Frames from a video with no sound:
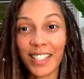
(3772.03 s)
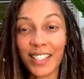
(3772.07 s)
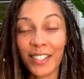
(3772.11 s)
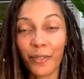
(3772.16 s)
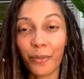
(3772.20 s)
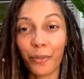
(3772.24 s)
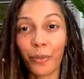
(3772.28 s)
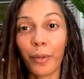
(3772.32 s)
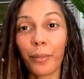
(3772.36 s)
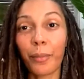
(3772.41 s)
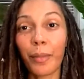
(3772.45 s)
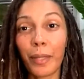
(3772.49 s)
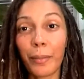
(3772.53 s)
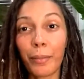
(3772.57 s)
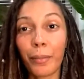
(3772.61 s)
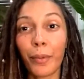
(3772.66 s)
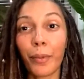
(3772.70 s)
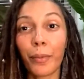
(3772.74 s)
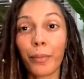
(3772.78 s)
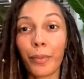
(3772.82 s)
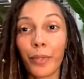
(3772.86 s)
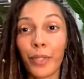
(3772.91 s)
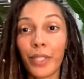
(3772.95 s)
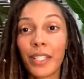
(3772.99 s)
what people
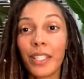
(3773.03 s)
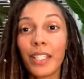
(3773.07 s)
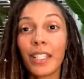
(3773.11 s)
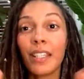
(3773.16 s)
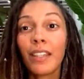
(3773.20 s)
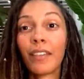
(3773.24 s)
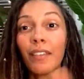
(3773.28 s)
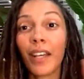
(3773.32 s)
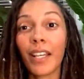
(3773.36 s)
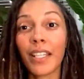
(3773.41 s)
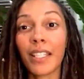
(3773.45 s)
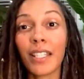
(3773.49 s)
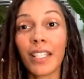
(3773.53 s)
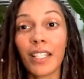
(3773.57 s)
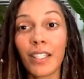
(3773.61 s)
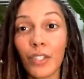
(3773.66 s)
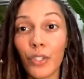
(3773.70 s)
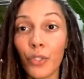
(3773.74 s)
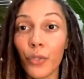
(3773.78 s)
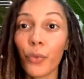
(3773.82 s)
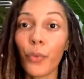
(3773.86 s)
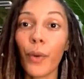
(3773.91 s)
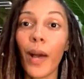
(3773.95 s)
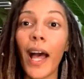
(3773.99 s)
perceive as these
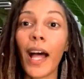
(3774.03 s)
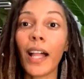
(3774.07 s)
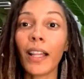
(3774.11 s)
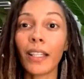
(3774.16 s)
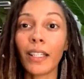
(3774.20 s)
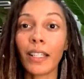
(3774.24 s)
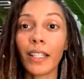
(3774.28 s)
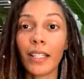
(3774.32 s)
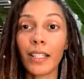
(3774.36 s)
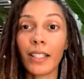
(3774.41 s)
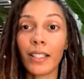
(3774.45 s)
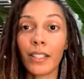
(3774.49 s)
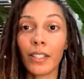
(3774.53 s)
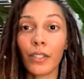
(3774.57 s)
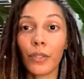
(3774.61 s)
dualities,